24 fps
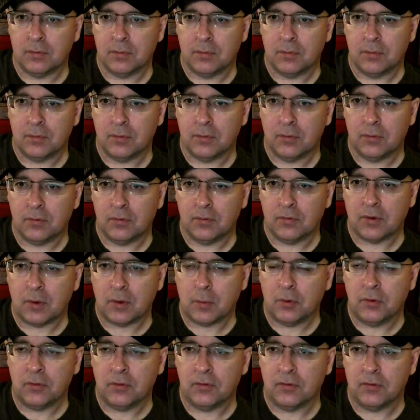someone's
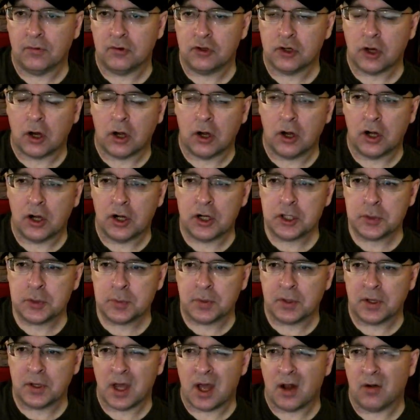in charge but not
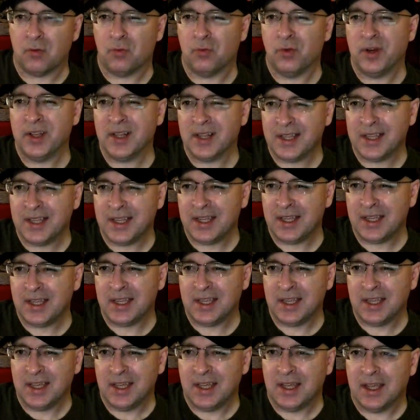really,
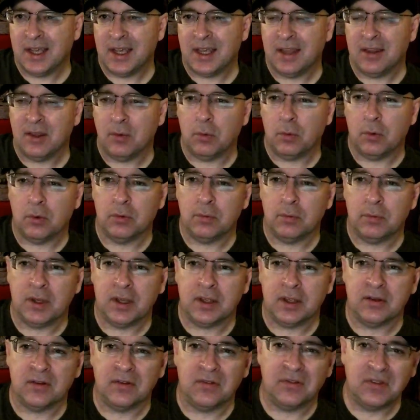and they won't make a
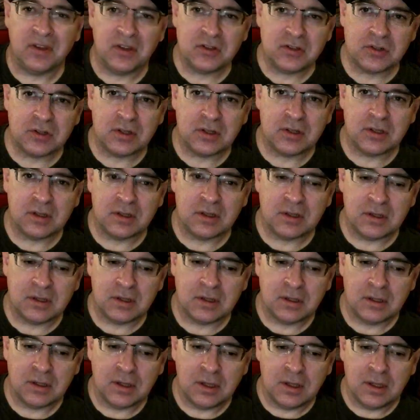decision,
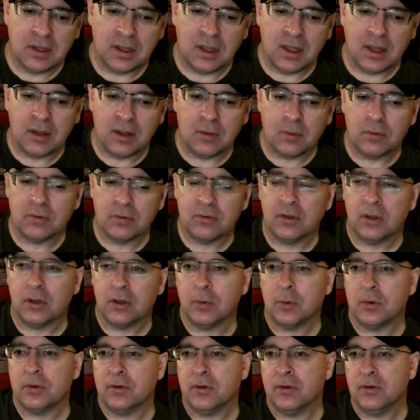and they won't tell you what to
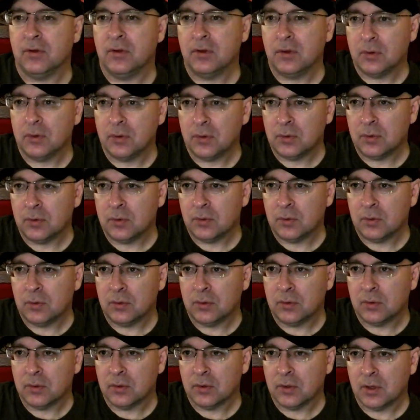do,
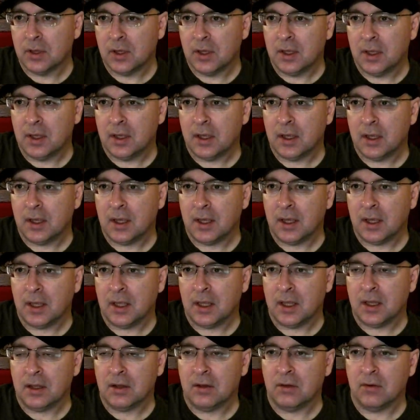
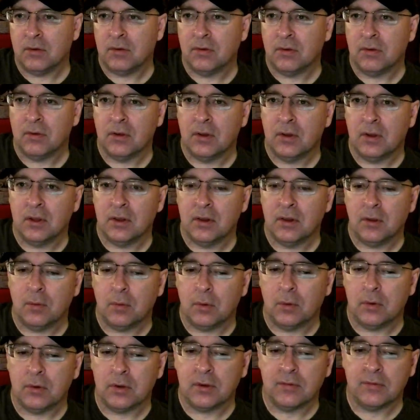and they won't
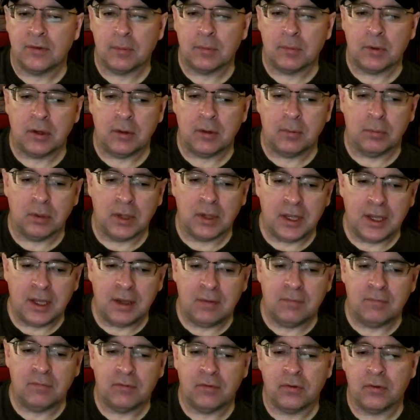accept any blame for
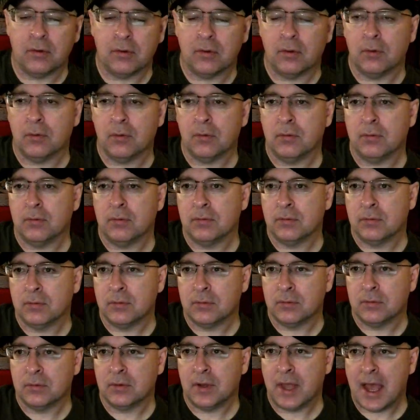their own
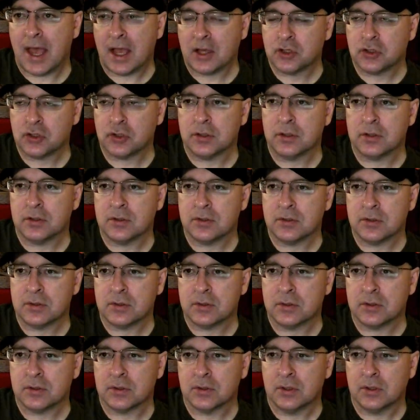actions.
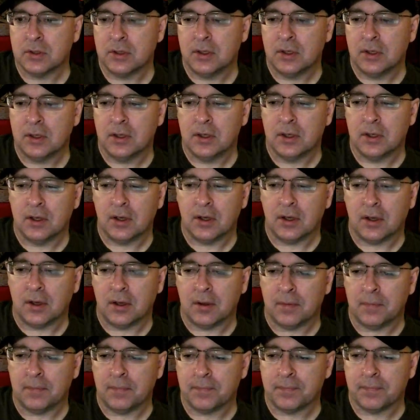
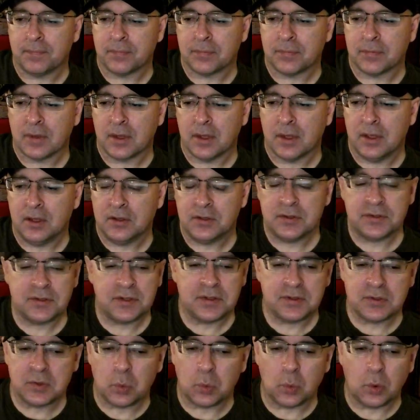It just doesn't
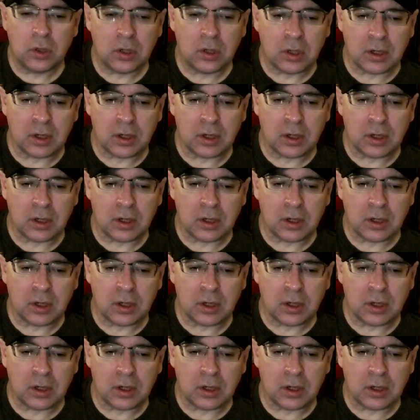work.